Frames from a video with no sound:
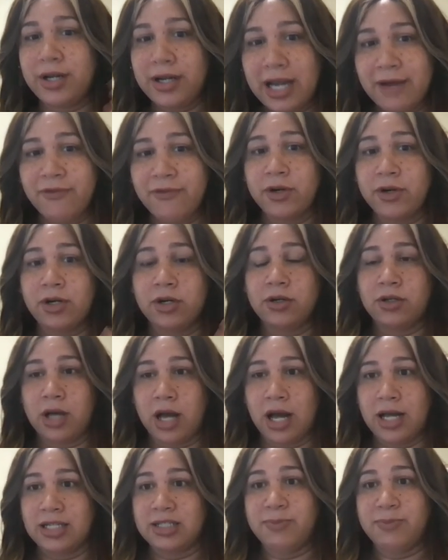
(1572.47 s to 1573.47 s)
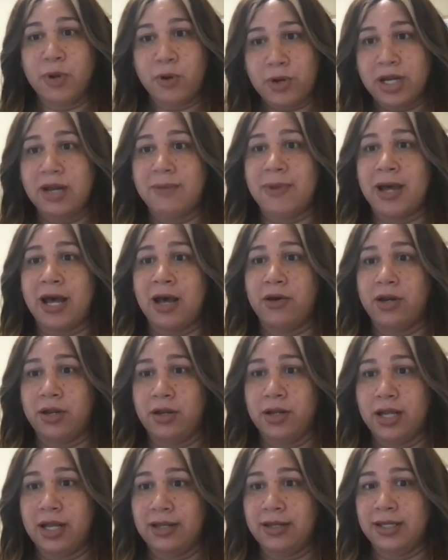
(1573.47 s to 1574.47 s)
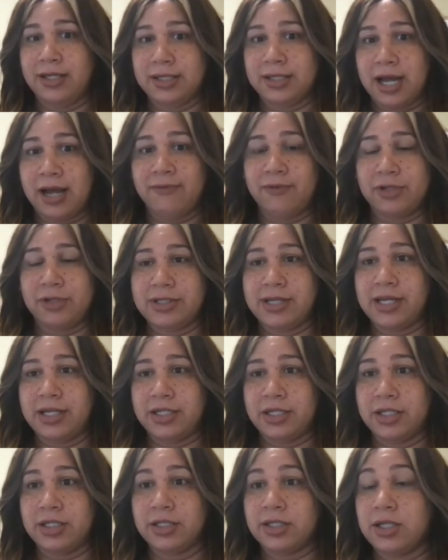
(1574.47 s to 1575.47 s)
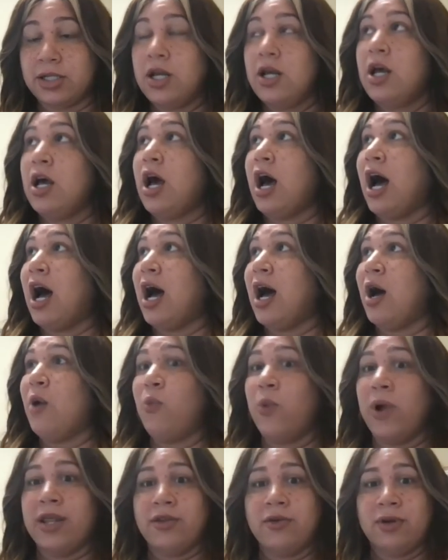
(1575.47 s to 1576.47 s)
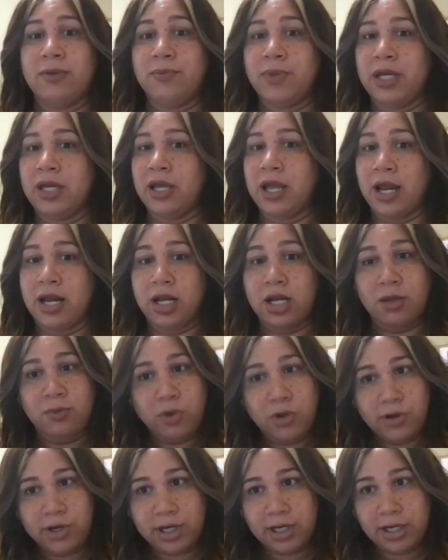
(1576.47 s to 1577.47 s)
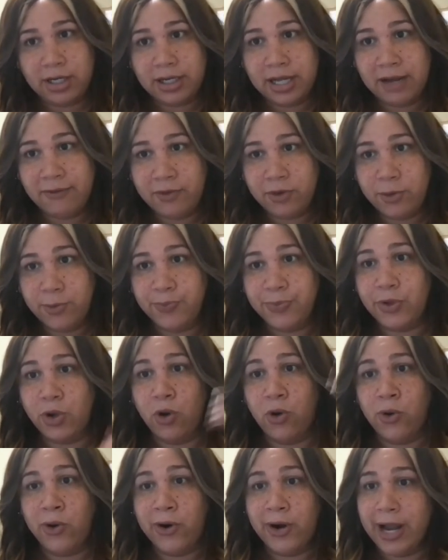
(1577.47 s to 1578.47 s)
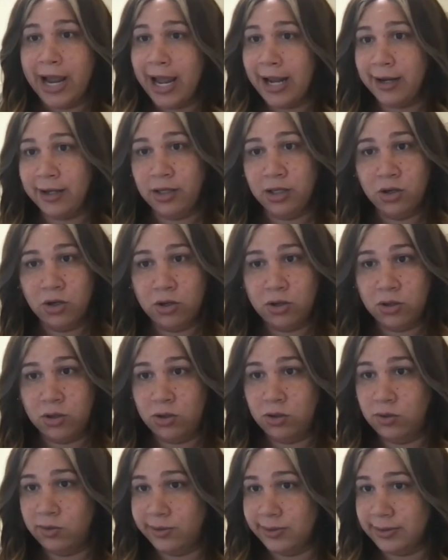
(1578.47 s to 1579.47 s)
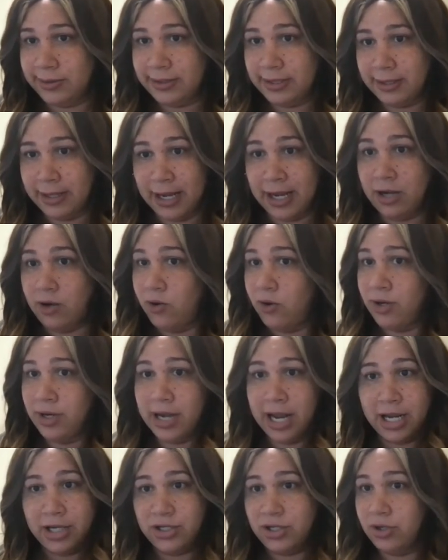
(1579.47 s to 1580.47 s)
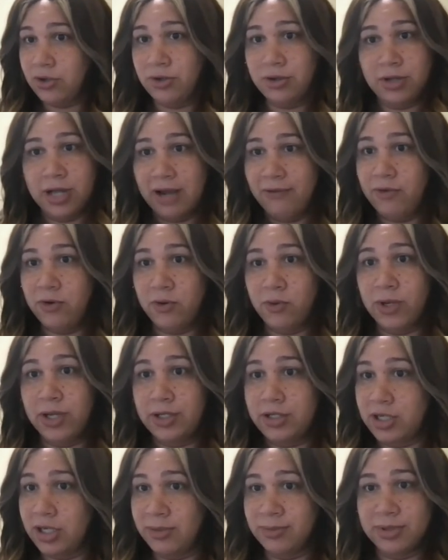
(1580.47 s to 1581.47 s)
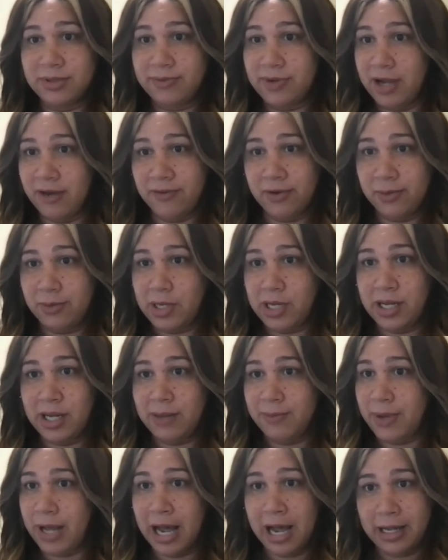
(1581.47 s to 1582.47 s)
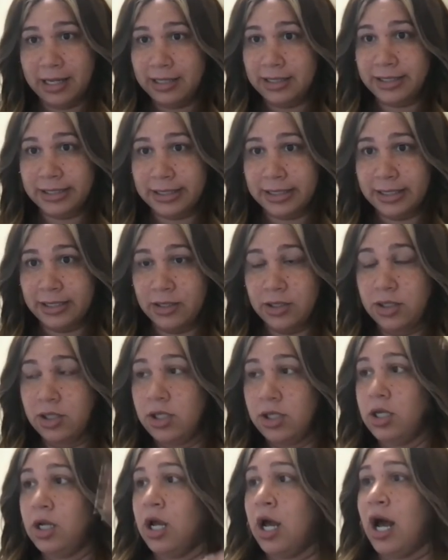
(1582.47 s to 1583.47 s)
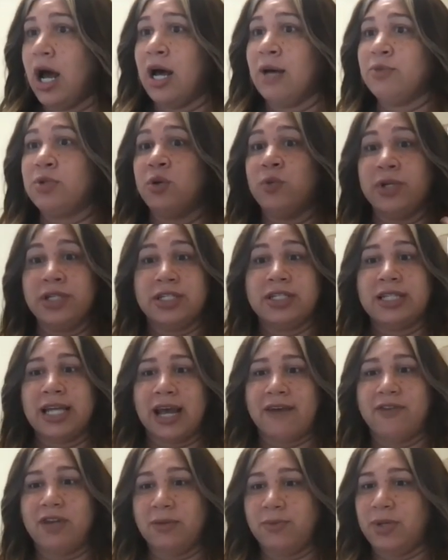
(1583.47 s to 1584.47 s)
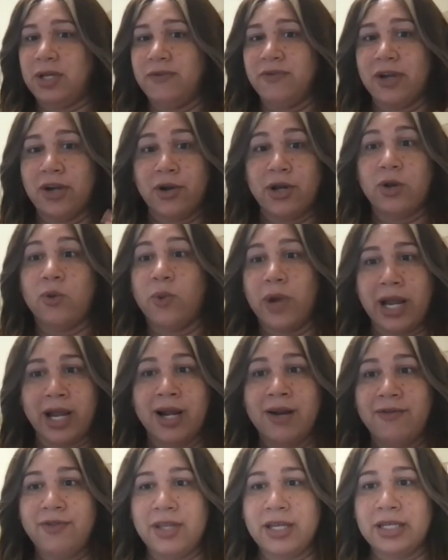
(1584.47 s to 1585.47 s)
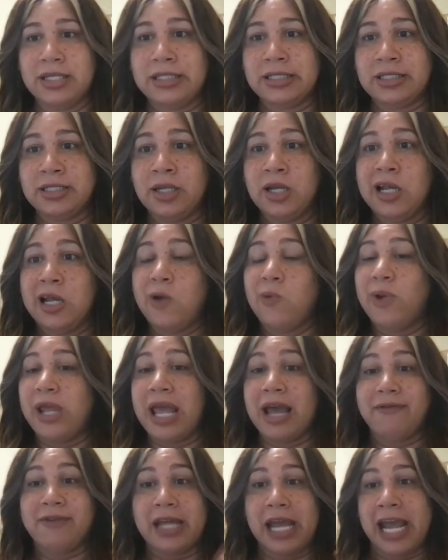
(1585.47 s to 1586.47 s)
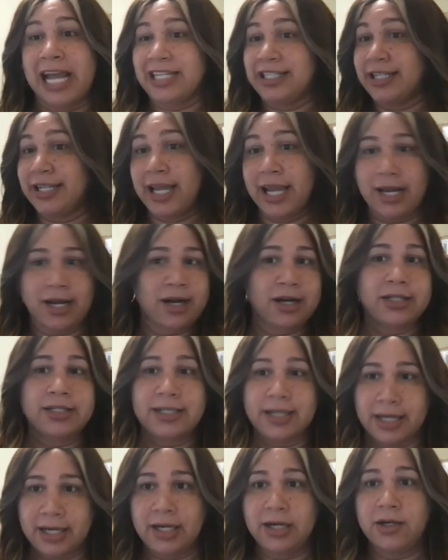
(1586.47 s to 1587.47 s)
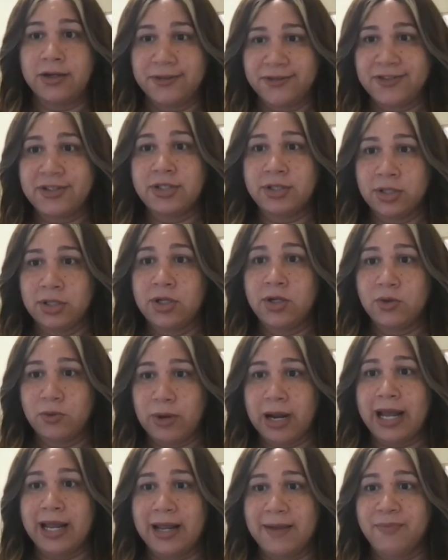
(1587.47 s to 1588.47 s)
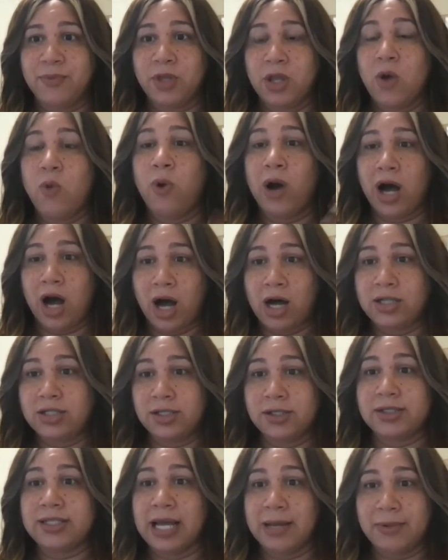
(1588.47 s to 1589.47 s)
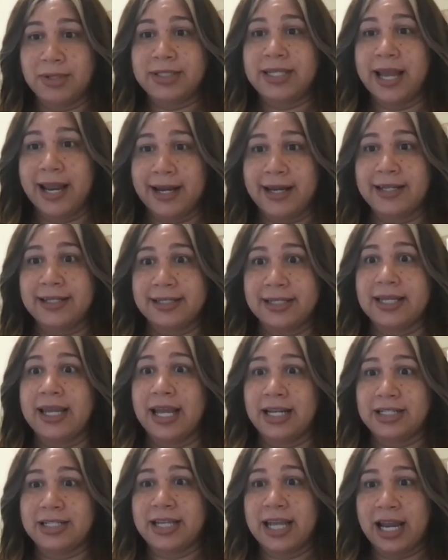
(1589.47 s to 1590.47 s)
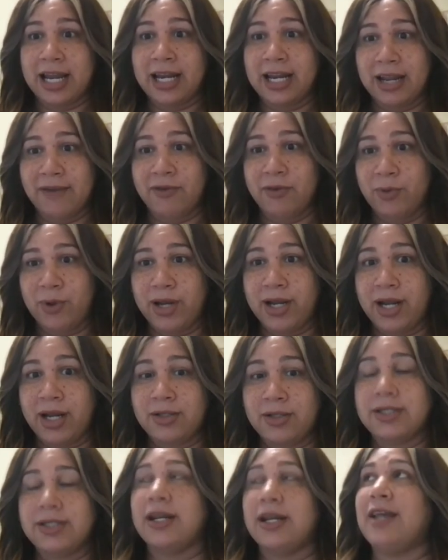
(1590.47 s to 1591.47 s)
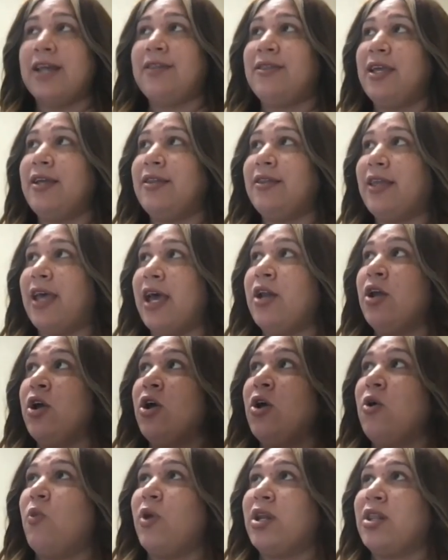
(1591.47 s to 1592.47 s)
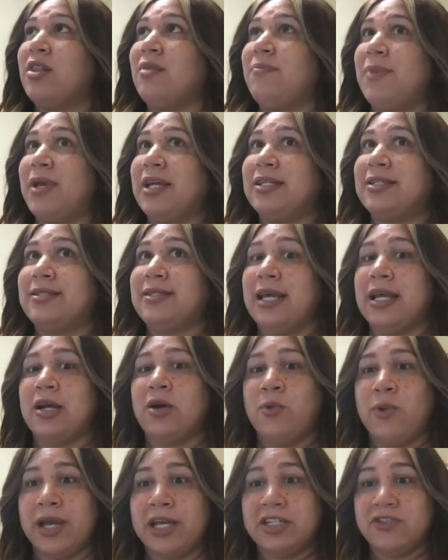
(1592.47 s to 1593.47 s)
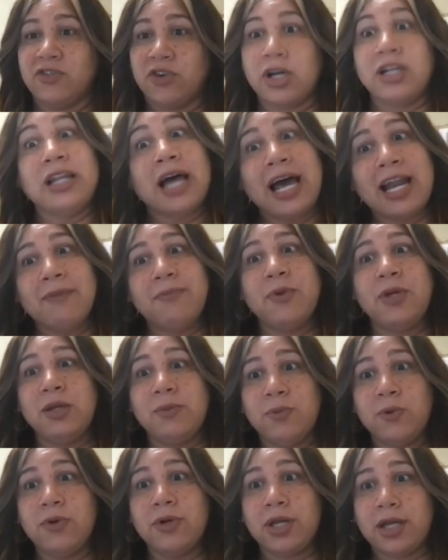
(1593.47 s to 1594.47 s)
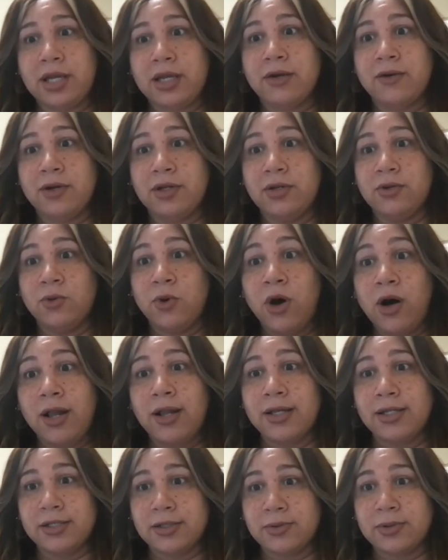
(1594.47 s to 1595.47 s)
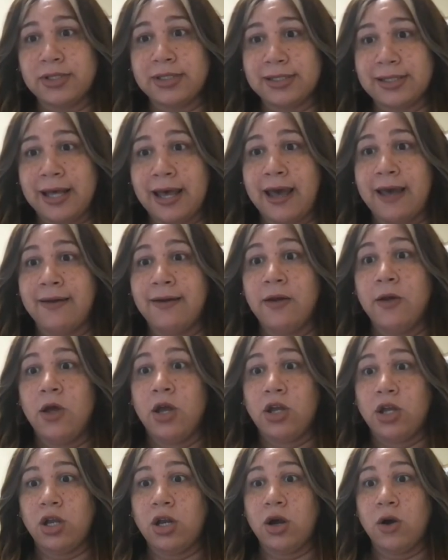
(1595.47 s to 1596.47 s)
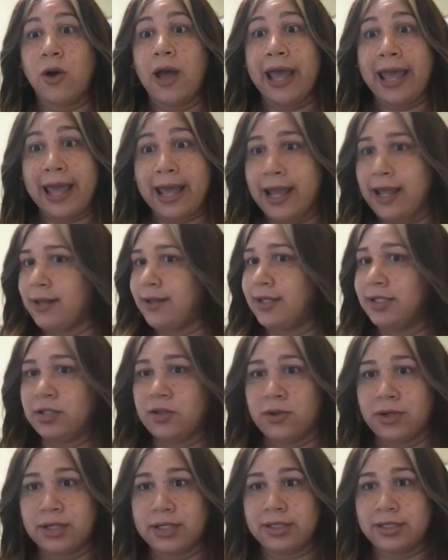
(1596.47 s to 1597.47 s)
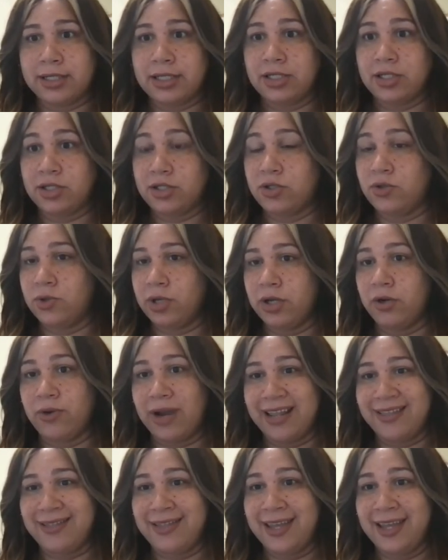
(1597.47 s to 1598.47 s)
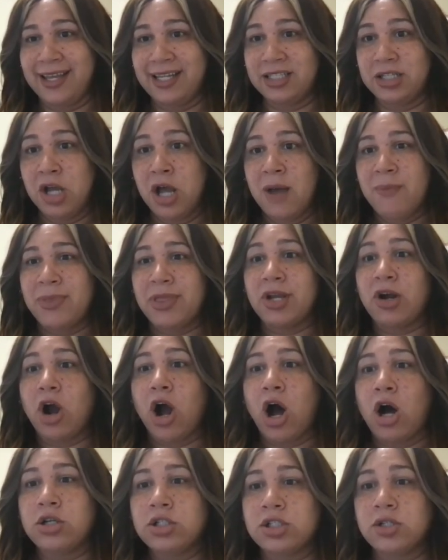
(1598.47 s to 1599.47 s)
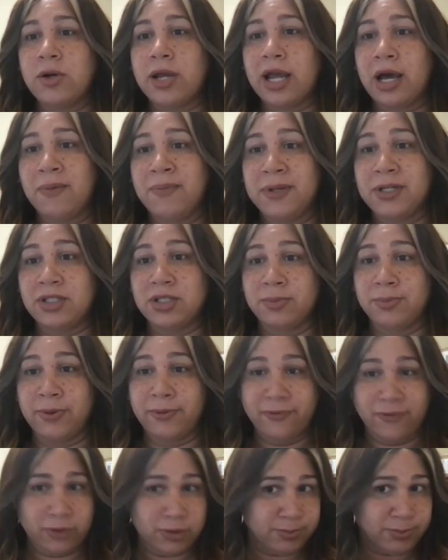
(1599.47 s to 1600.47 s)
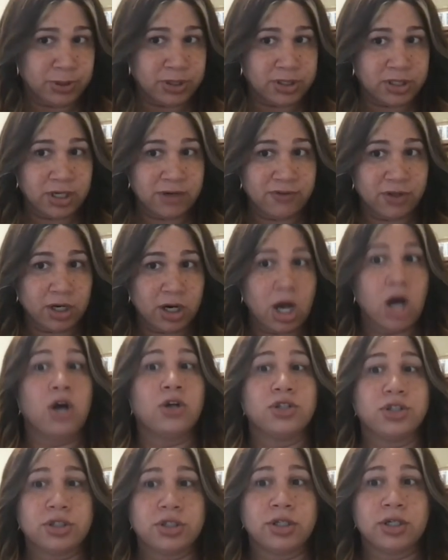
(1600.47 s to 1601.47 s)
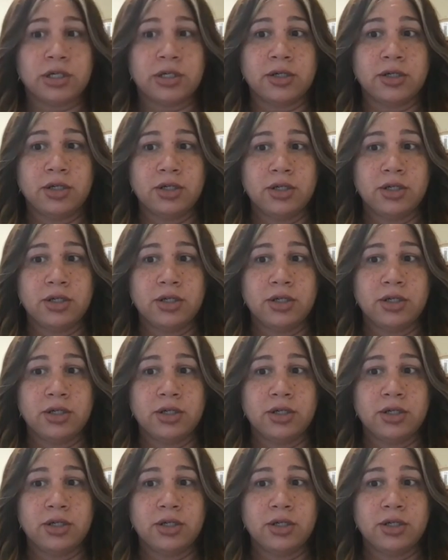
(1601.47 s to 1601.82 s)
never uh, spoken about in these conversations, uh, whether it be at a community level or at a local, state, or national level in terms of government and policy. Um, so we just have to be very aware of this. We have to educate ourselves, right? While also simultaneously educating everyone else. And I think that one of the biggest takeaways for a lot of people here in New Orleans was that, you know, hey, this organization is doing great things. They're also helping to pre- preserve the culture